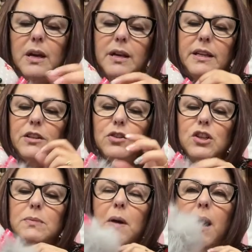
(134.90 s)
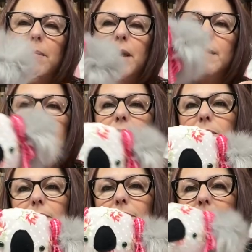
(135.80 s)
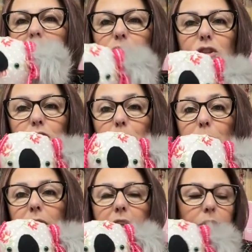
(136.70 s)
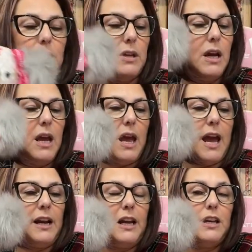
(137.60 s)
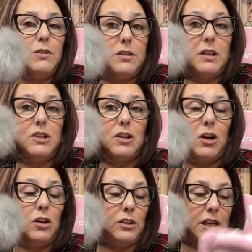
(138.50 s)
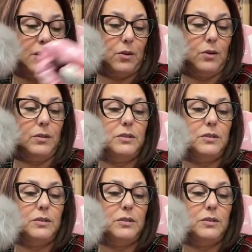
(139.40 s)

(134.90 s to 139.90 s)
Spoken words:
These are just pom-poms. They're super cute. And I used a doll needle